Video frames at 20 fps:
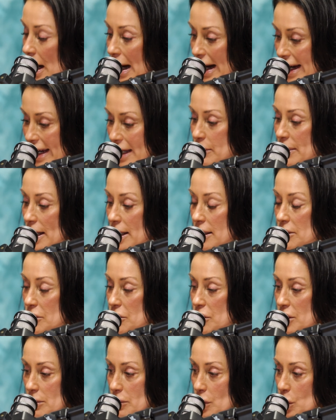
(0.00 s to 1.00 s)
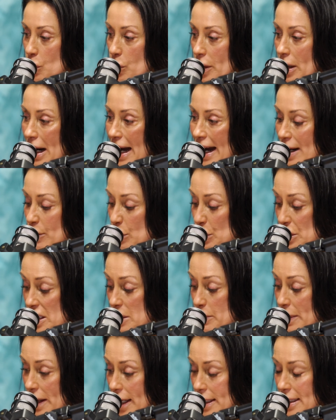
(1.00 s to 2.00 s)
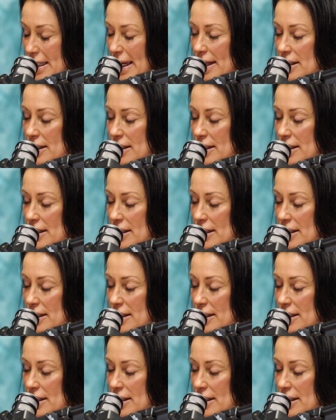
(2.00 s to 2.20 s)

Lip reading: I am that consumer where I will spend